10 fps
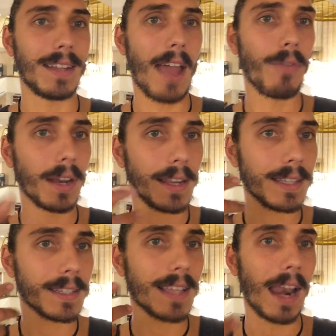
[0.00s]
Everyone
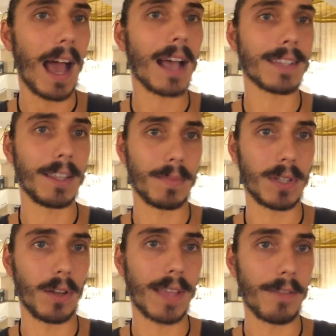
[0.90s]
needs to start asking
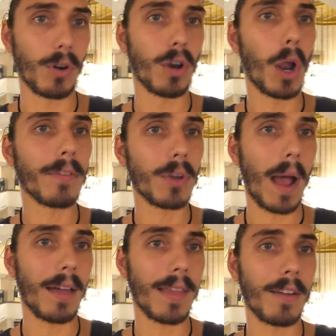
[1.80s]
themselves that. For a lot of you
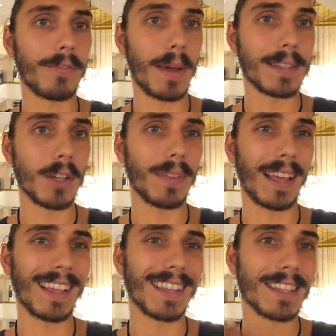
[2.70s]
out there, and for myself,
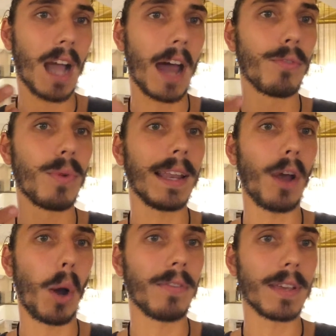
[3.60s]
like, it's kind of really
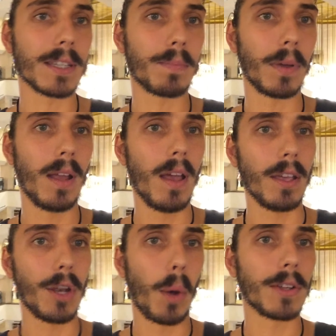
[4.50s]
obvious, but
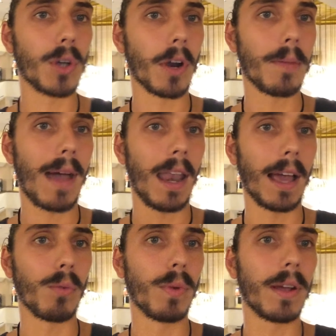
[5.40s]
you know, we're talking about
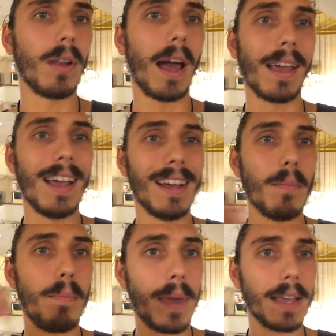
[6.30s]
like a real, like,
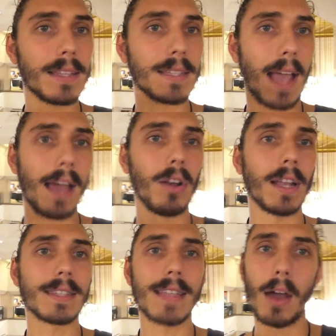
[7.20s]
big scale.
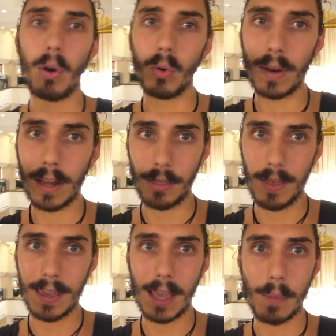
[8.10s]
Let's start all really
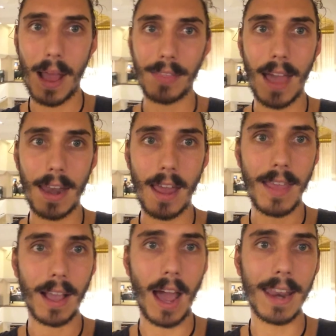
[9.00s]
thinking about that, and
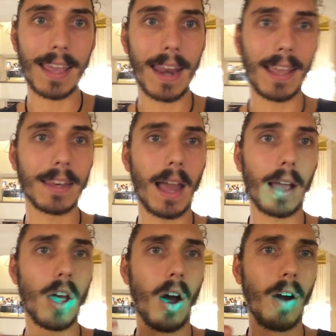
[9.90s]
then kind of getting in,
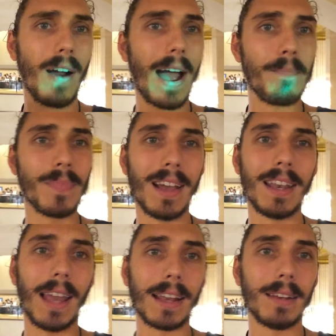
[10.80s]
like, all right,
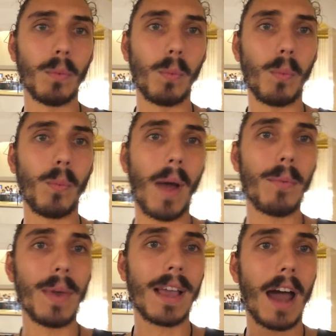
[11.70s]
like,
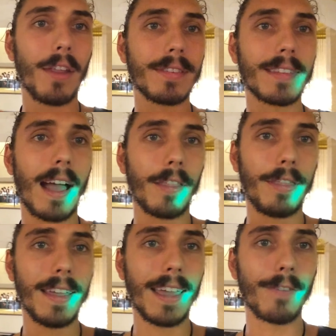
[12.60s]
when we kind of start
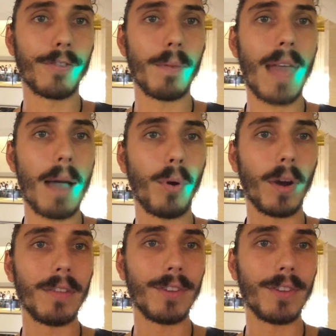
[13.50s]
thinking from that point